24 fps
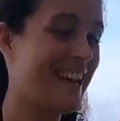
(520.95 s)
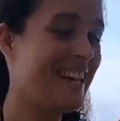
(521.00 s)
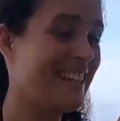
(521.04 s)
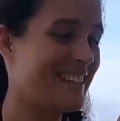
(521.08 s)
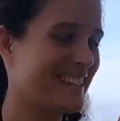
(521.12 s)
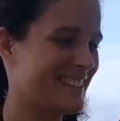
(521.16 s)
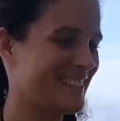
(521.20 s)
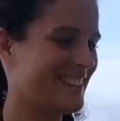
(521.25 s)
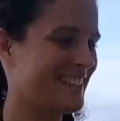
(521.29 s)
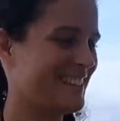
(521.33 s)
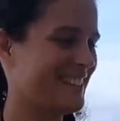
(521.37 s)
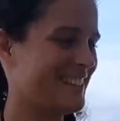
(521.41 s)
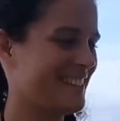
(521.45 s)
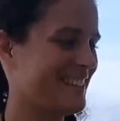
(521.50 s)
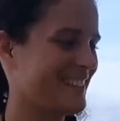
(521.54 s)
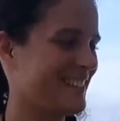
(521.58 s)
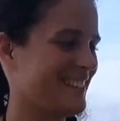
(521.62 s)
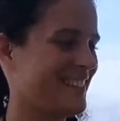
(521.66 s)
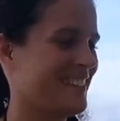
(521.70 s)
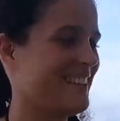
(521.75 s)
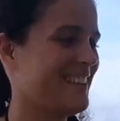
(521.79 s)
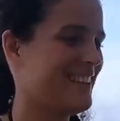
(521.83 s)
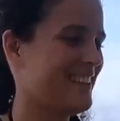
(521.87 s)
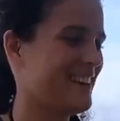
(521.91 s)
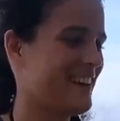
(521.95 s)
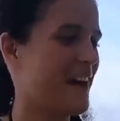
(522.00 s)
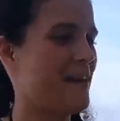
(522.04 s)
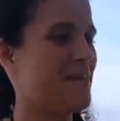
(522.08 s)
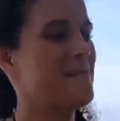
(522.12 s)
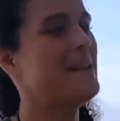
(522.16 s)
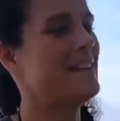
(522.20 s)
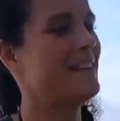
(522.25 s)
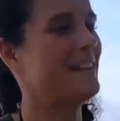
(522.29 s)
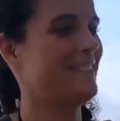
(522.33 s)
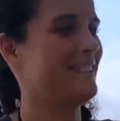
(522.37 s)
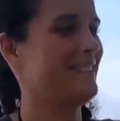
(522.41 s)
Yes. I
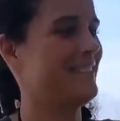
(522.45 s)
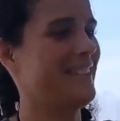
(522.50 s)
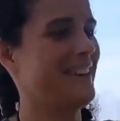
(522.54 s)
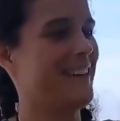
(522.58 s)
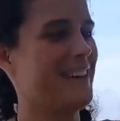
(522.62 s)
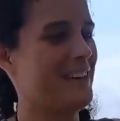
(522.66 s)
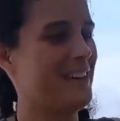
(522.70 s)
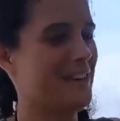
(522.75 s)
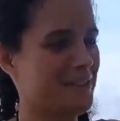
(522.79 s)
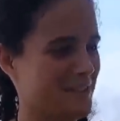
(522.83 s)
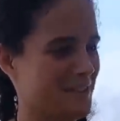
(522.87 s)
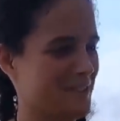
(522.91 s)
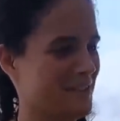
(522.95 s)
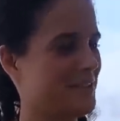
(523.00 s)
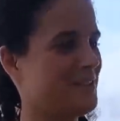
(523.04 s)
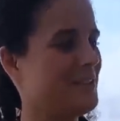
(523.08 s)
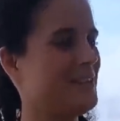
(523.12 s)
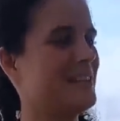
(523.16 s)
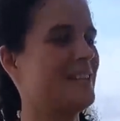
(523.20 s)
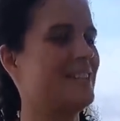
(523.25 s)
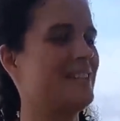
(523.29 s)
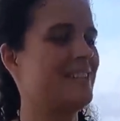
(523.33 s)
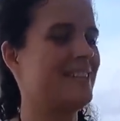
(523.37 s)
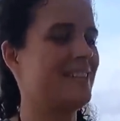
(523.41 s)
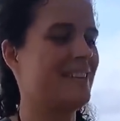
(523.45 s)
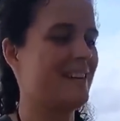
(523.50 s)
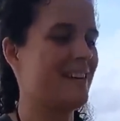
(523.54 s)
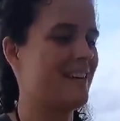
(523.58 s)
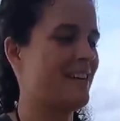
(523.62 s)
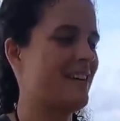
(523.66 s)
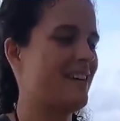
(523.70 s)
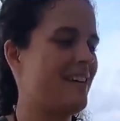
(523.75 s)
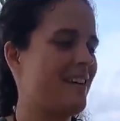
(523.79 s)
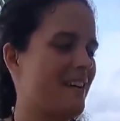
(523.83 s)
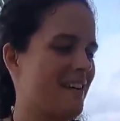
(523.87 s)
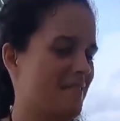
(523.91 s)
mean, I also do it
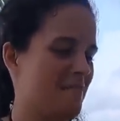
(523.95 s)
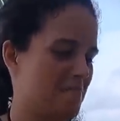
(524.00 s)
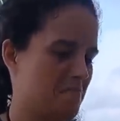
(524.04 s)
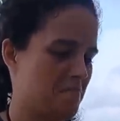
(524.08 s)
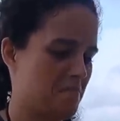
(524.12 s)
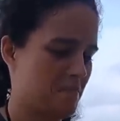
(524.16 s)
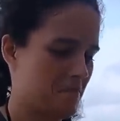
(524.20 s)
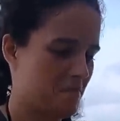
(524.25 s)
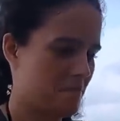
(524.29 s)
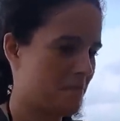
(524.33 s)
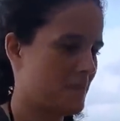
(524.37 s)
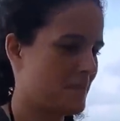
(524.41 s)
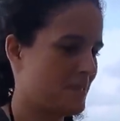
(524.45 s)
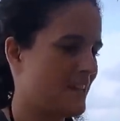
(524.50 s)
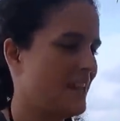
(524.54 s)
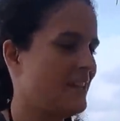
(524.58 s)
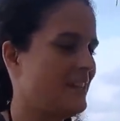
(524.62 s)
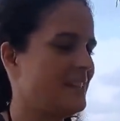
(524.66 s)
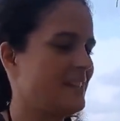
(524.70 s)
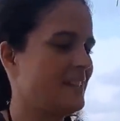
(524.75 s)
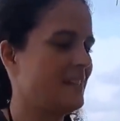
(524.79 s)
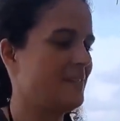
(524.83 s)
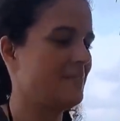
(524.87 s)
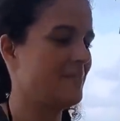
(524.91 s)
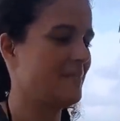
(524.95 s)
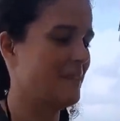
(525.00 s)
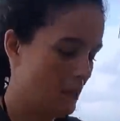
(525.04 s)
besides that.